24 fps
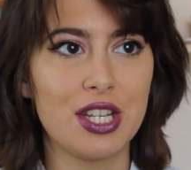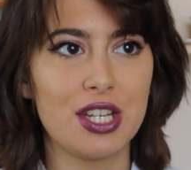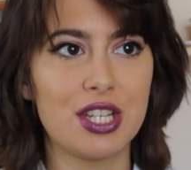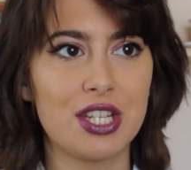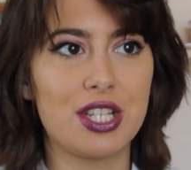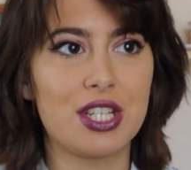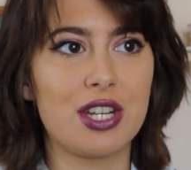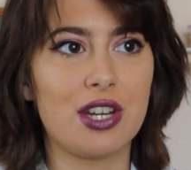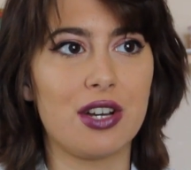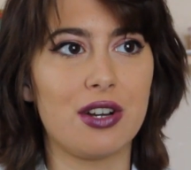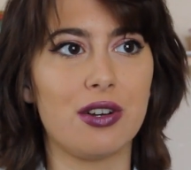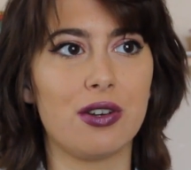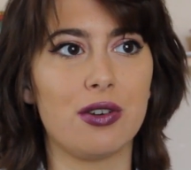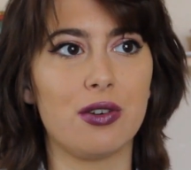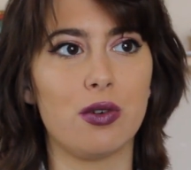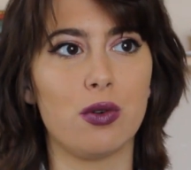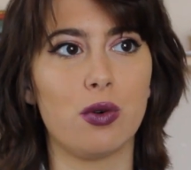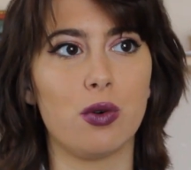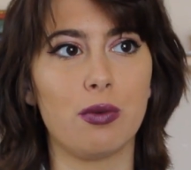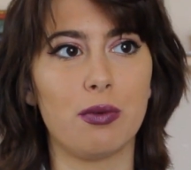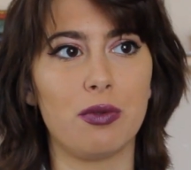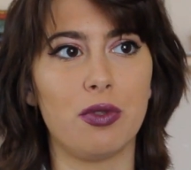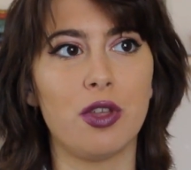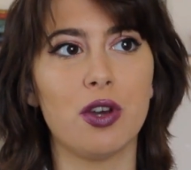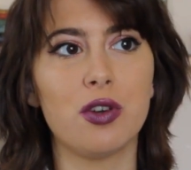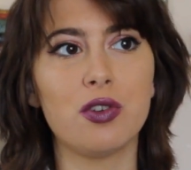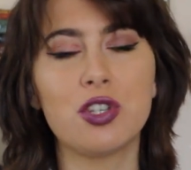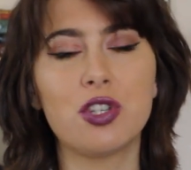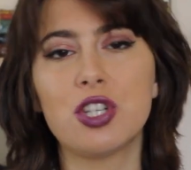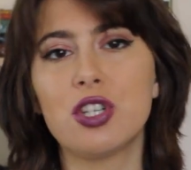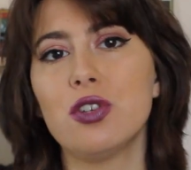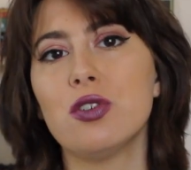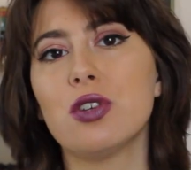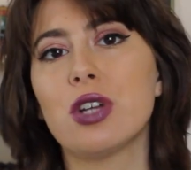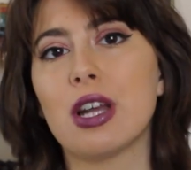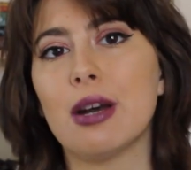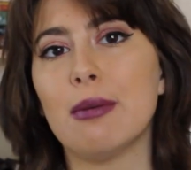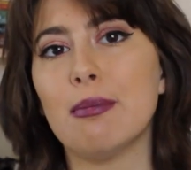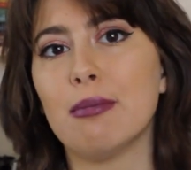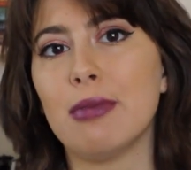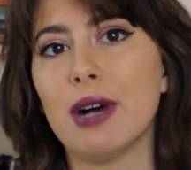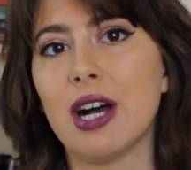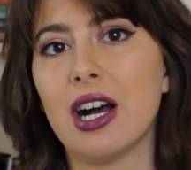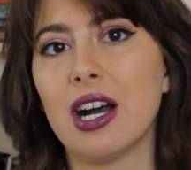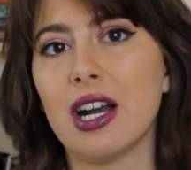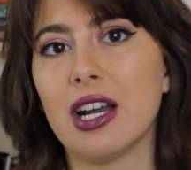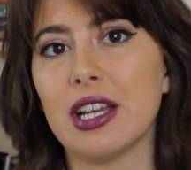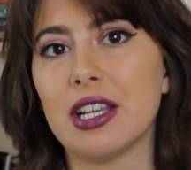So those two
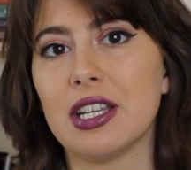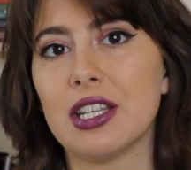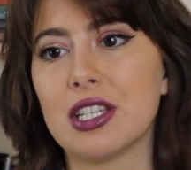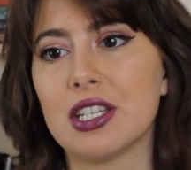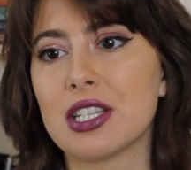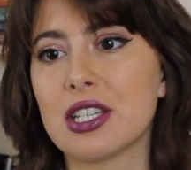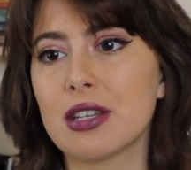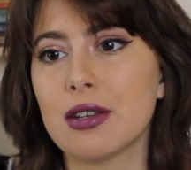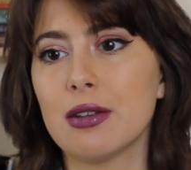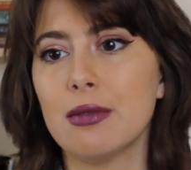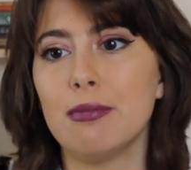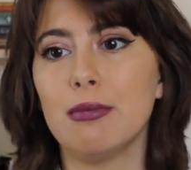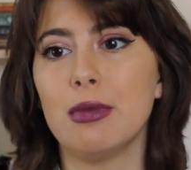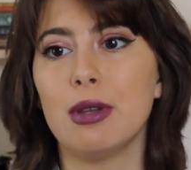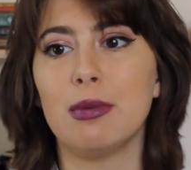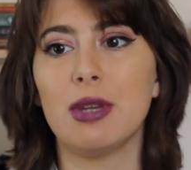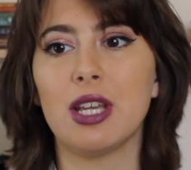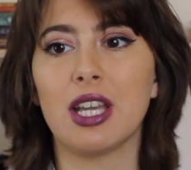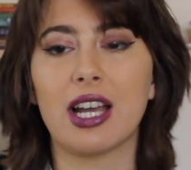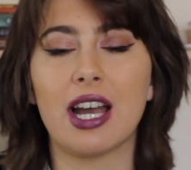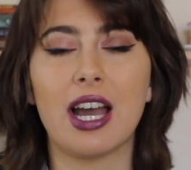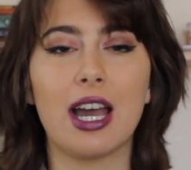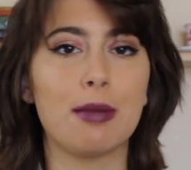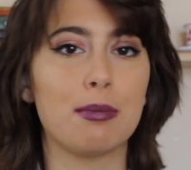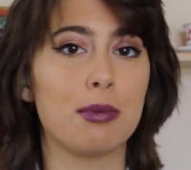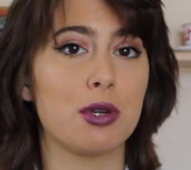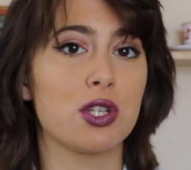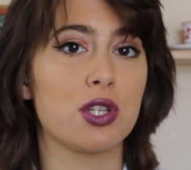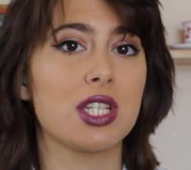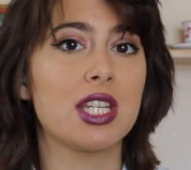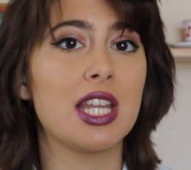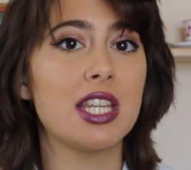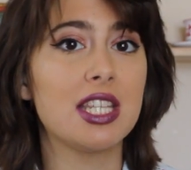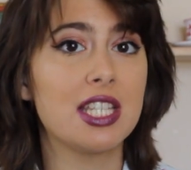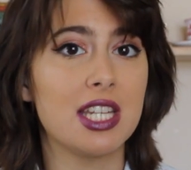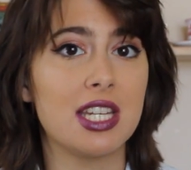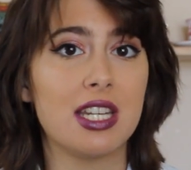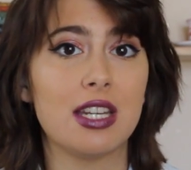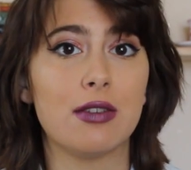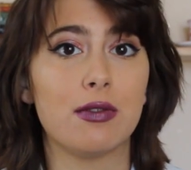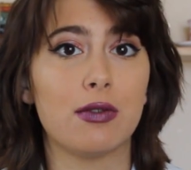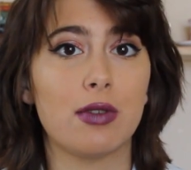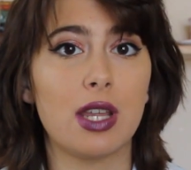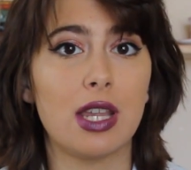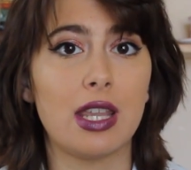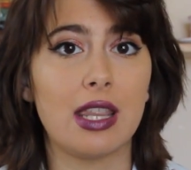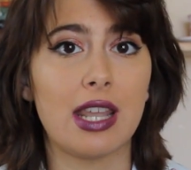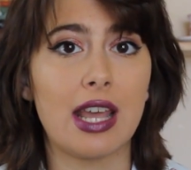combined, me being
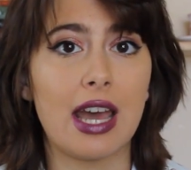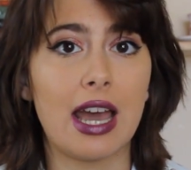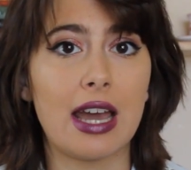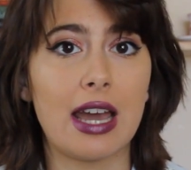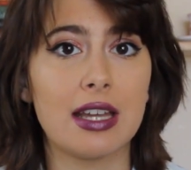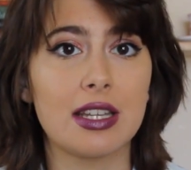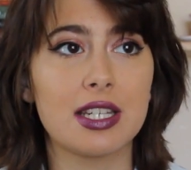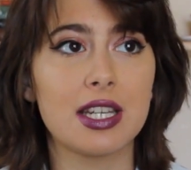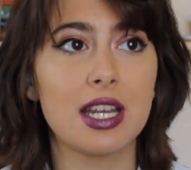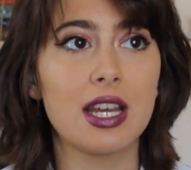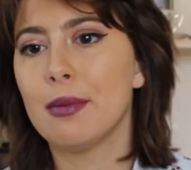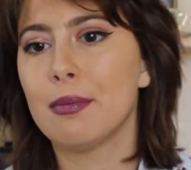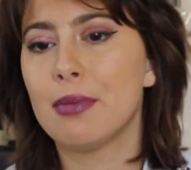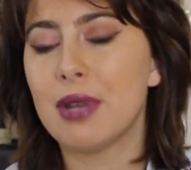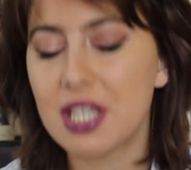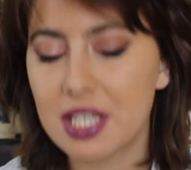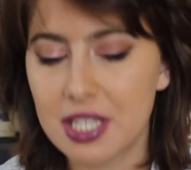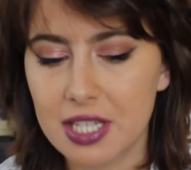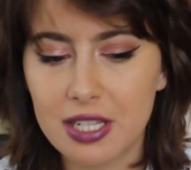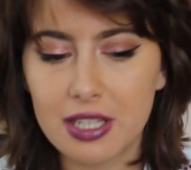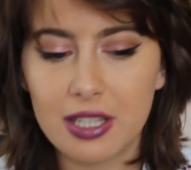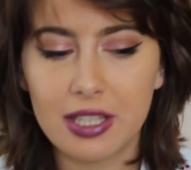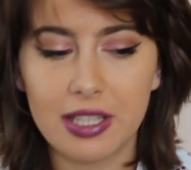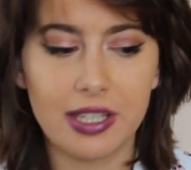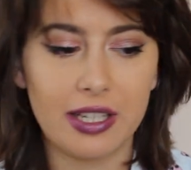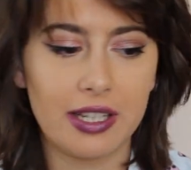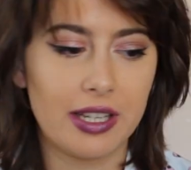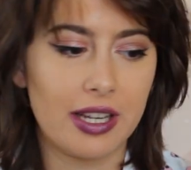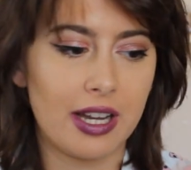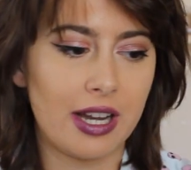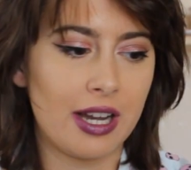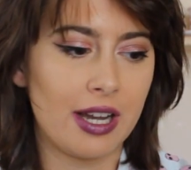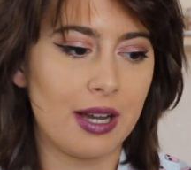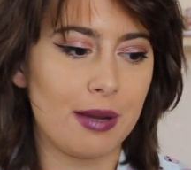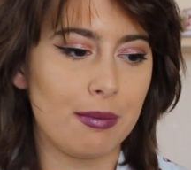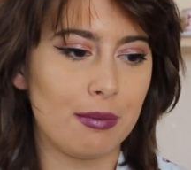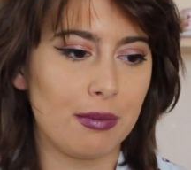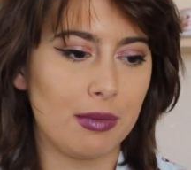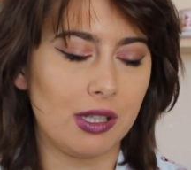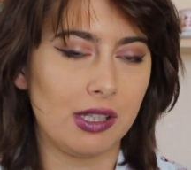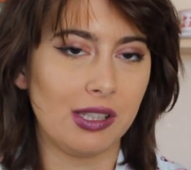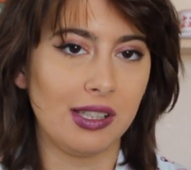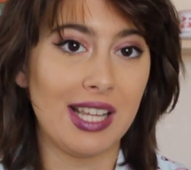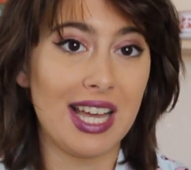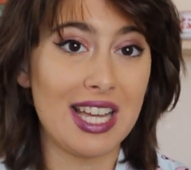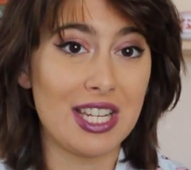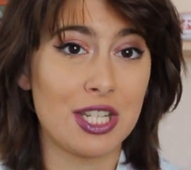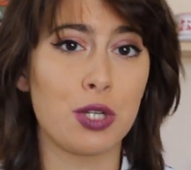hyposensitive in that, basically I'm
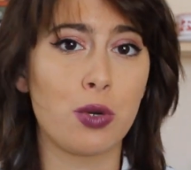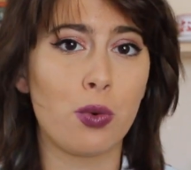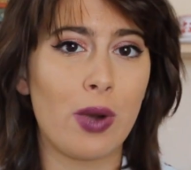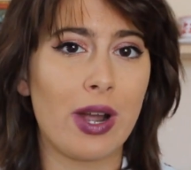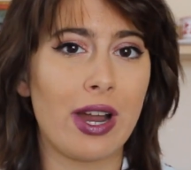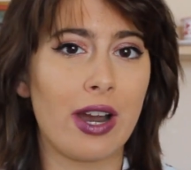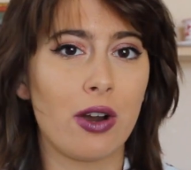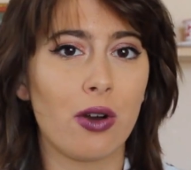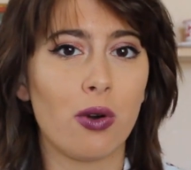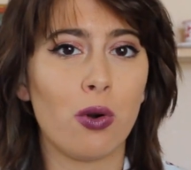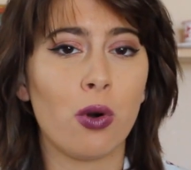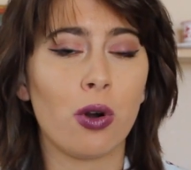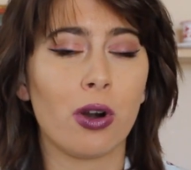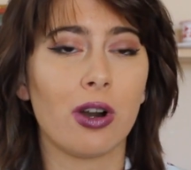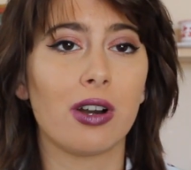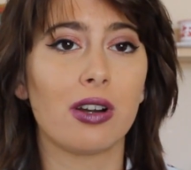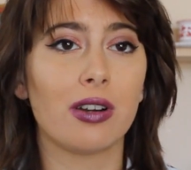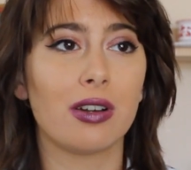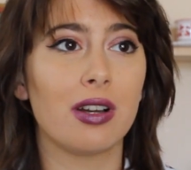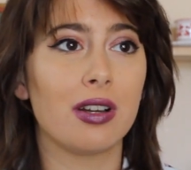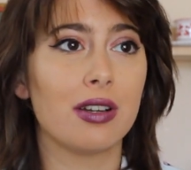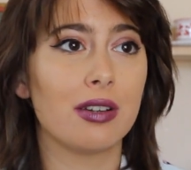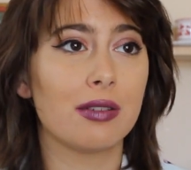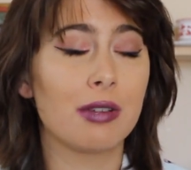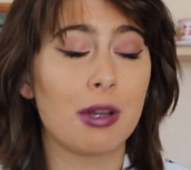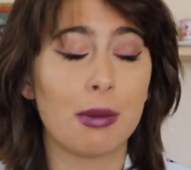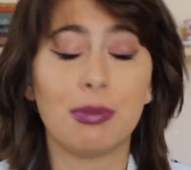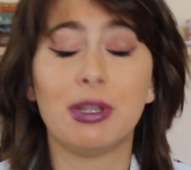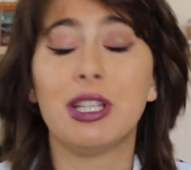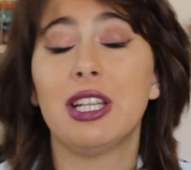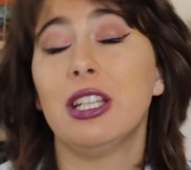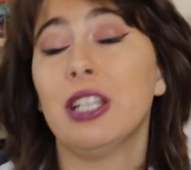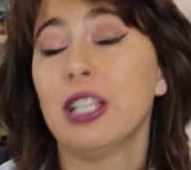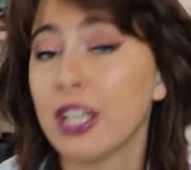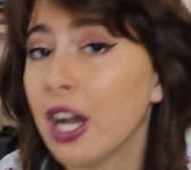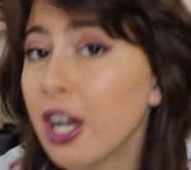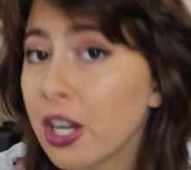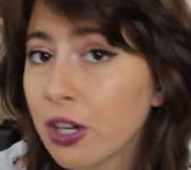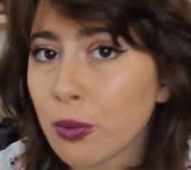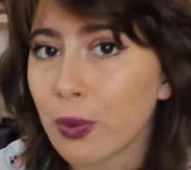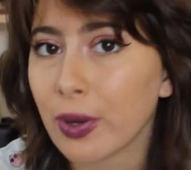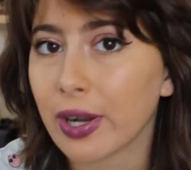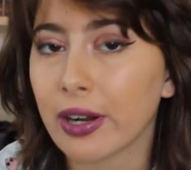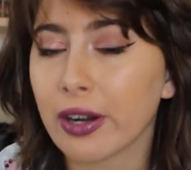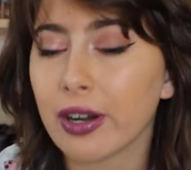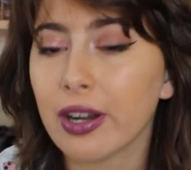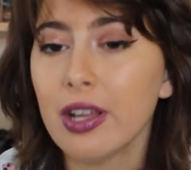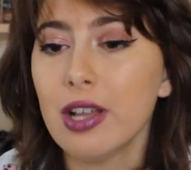less aware or completely
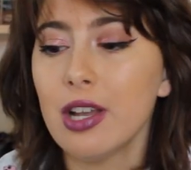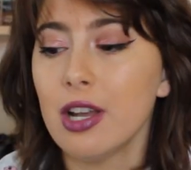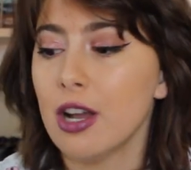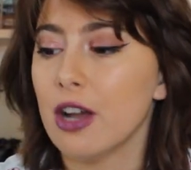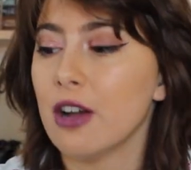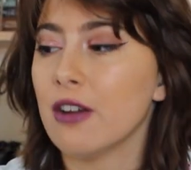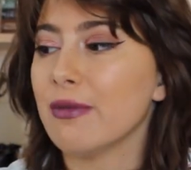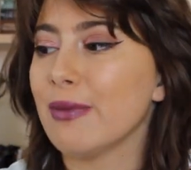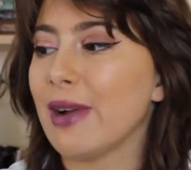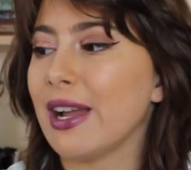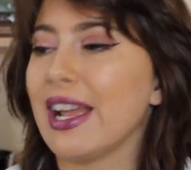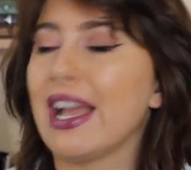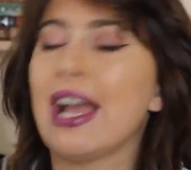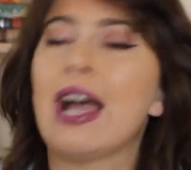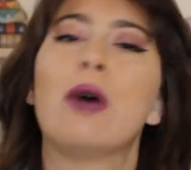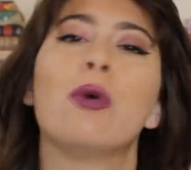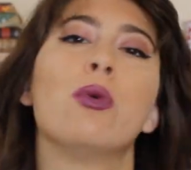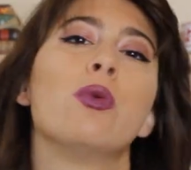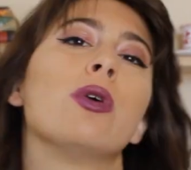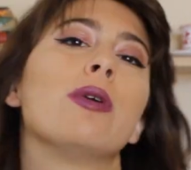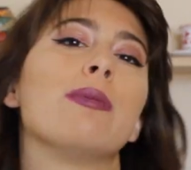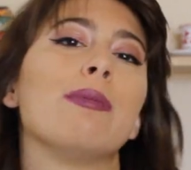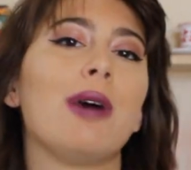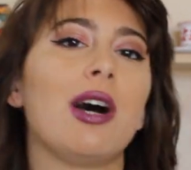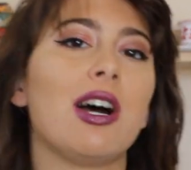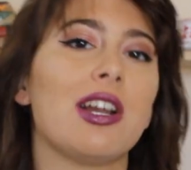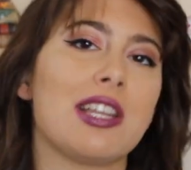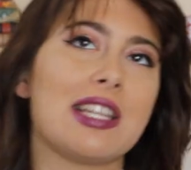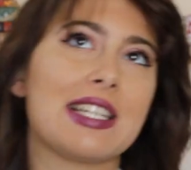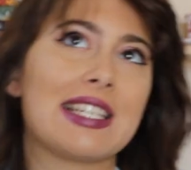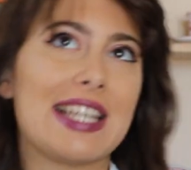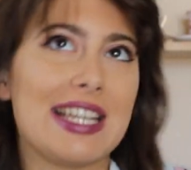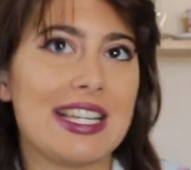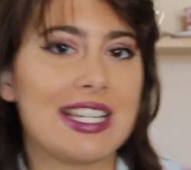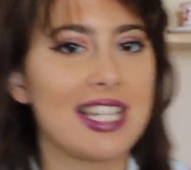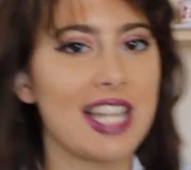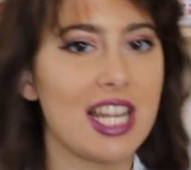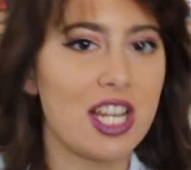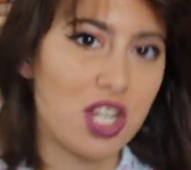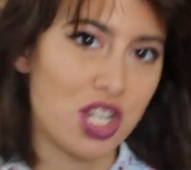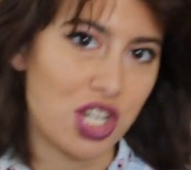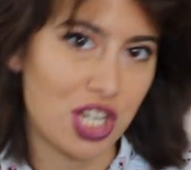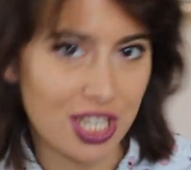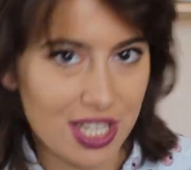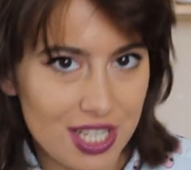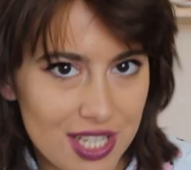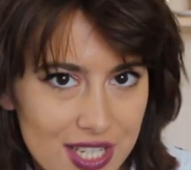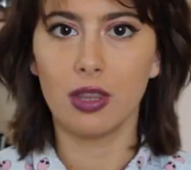unaware of my outward body
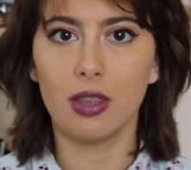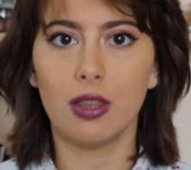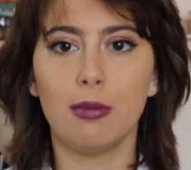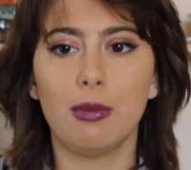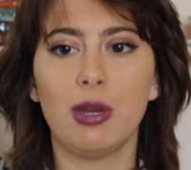sensations.